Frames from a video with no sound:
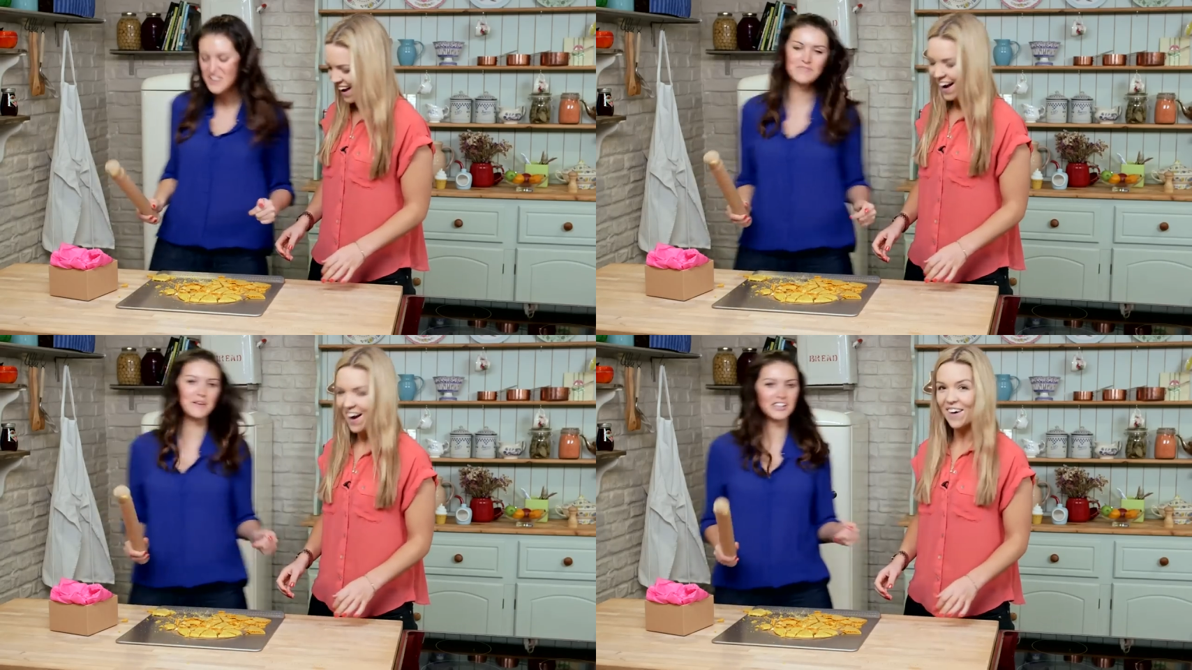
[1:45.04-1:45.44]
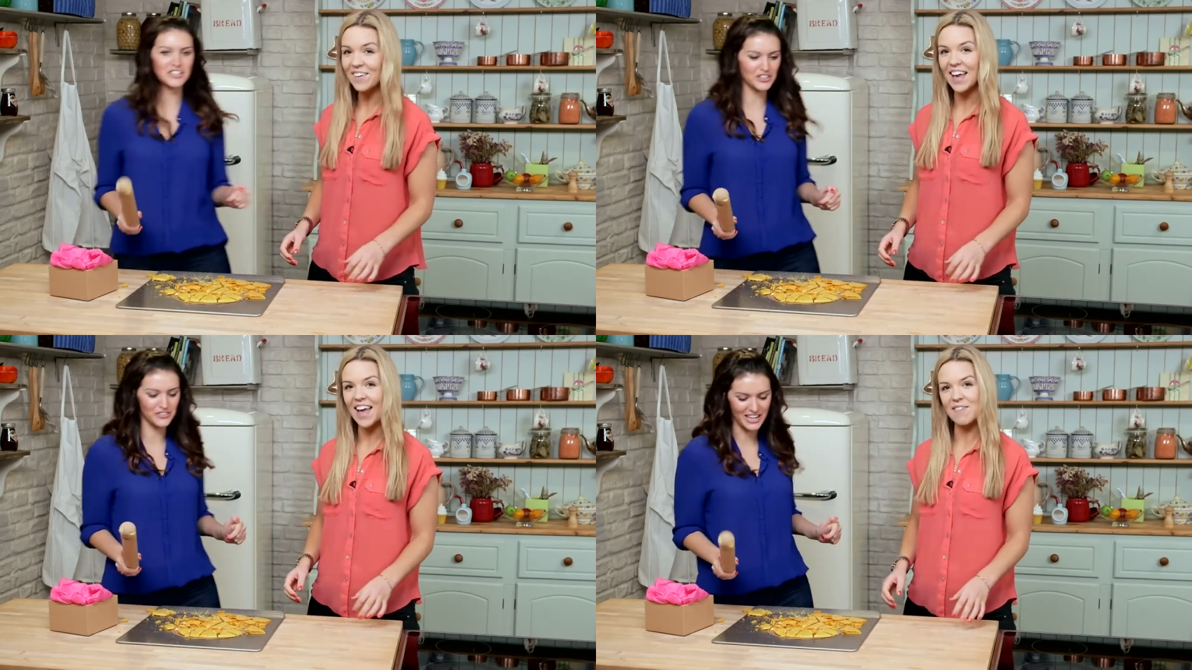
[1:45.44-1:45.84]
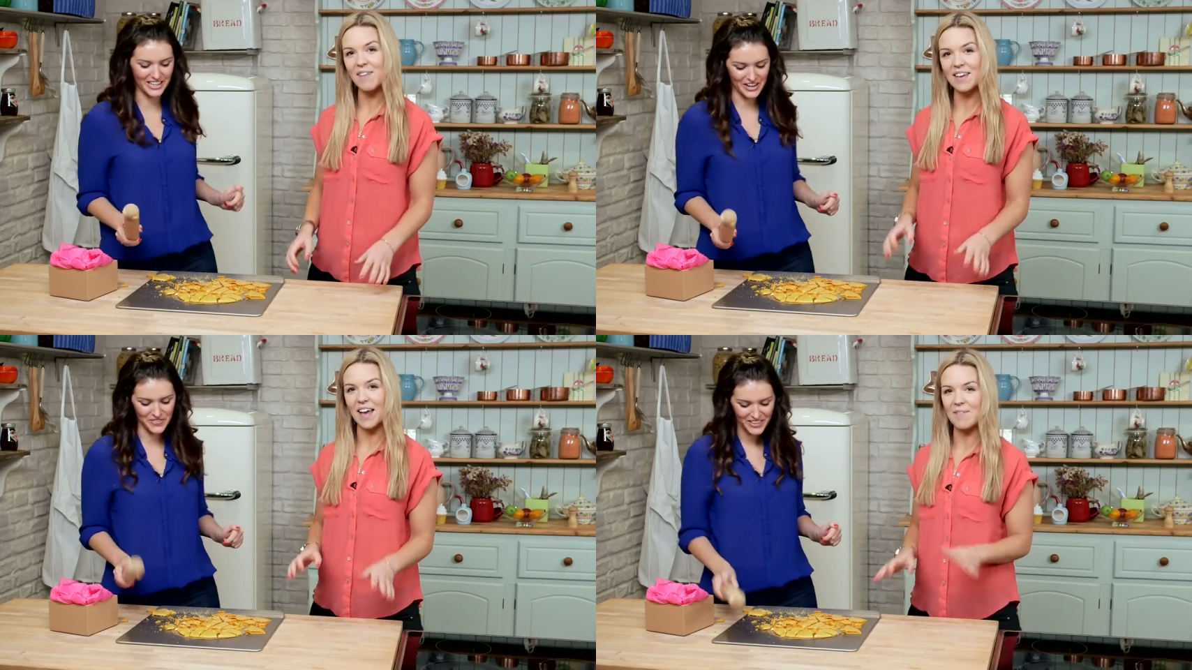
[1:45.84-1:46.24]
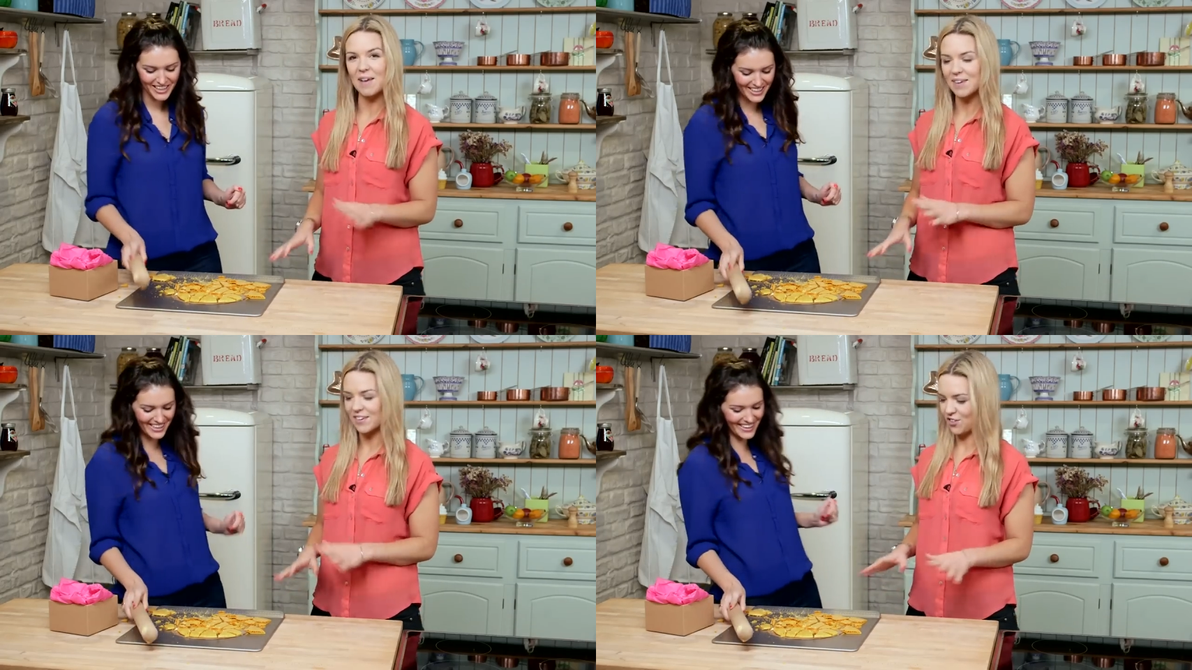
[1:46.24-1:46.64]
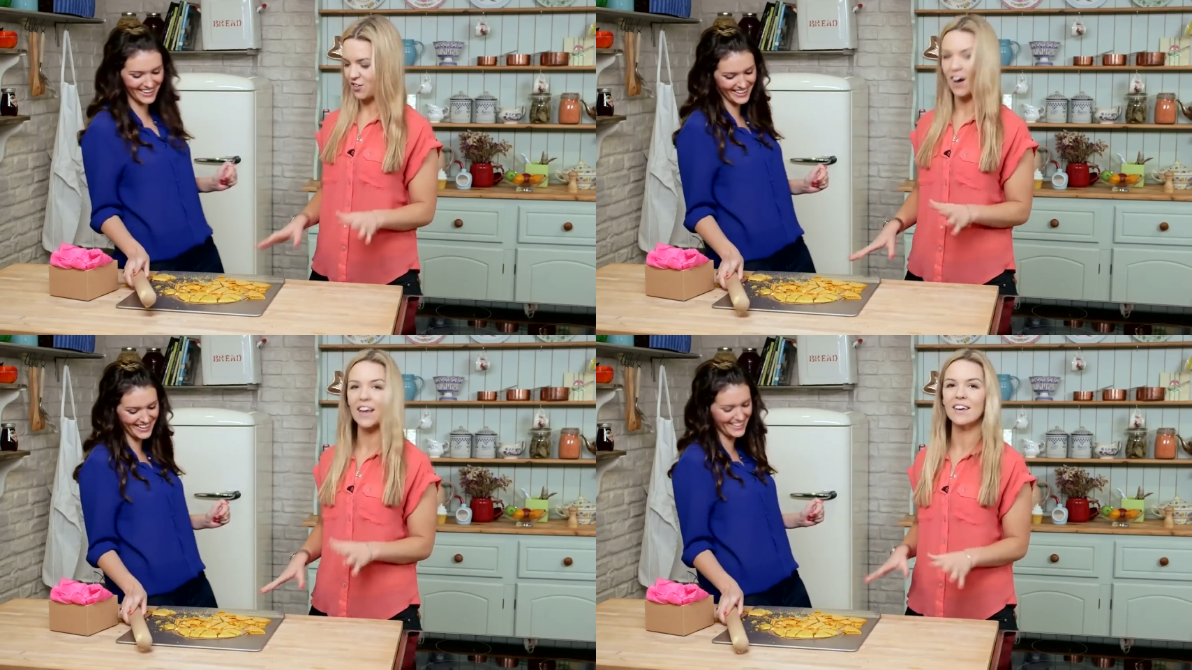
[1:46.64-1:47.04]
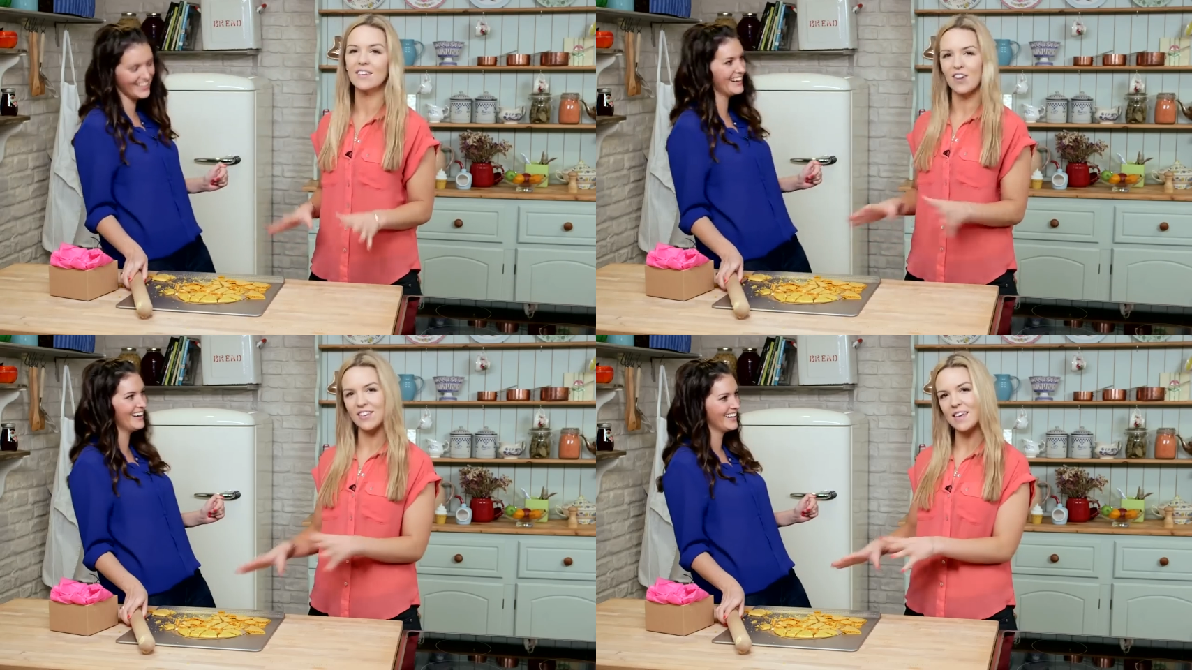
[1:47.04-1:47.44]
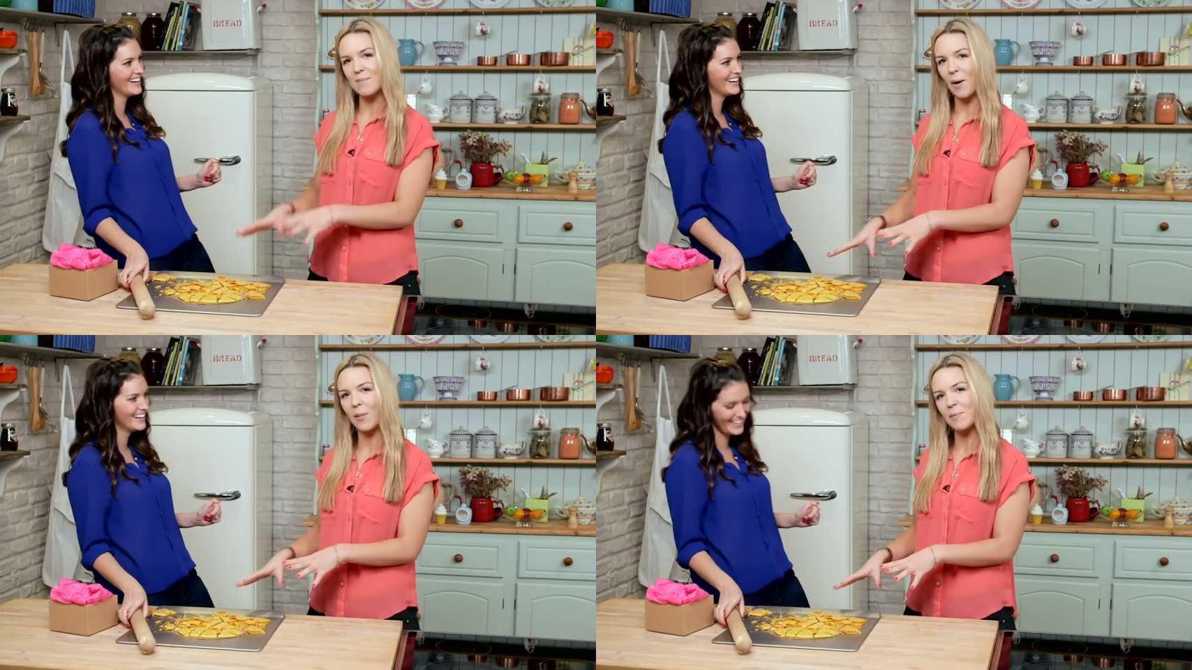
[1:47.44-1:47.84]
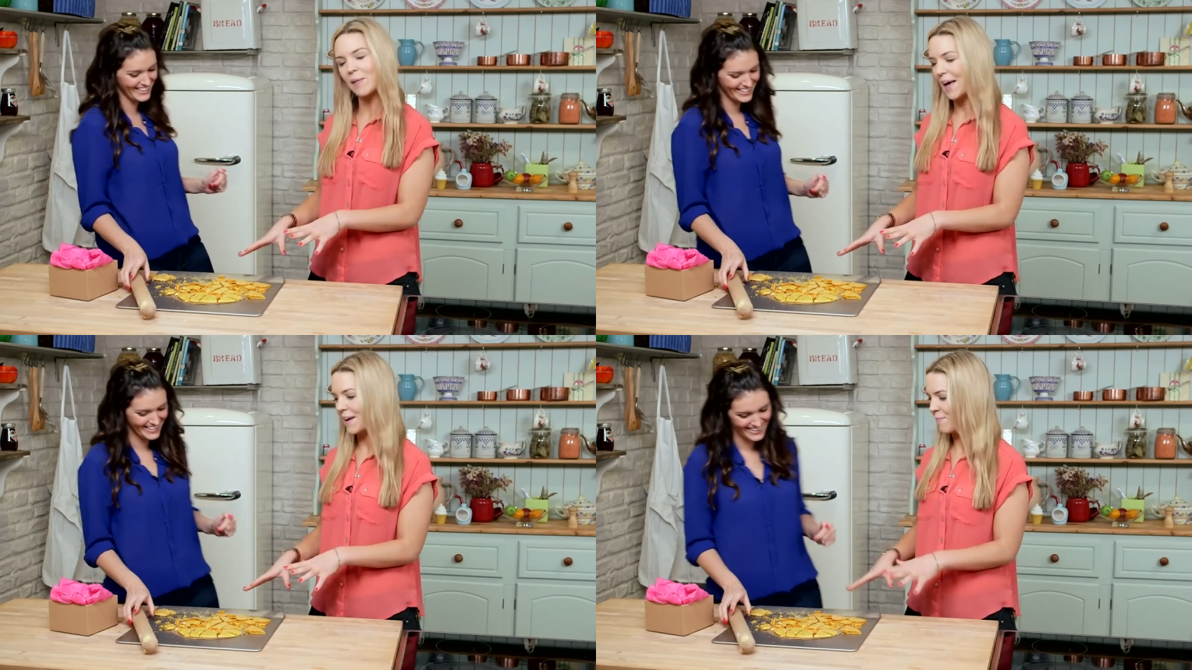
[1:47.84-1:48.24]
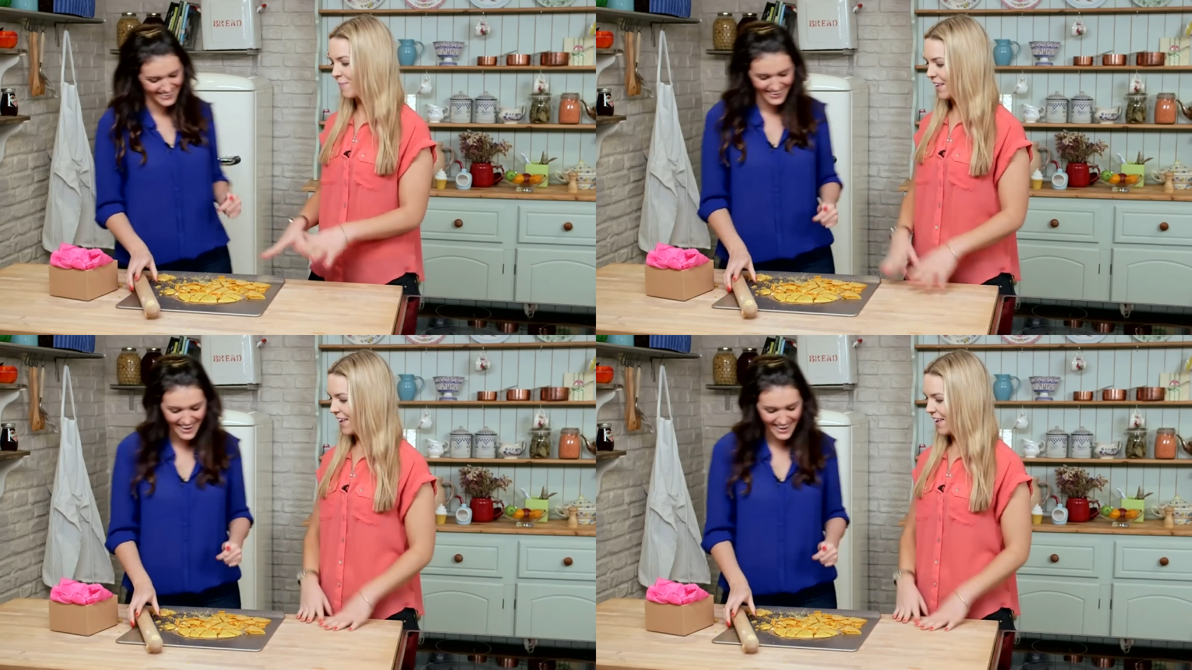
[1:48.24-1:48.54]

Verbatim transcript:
Speaker 1: Maybe I okay, shouldn't have had it again. Yeah, maybe try, try to keep it on the plate.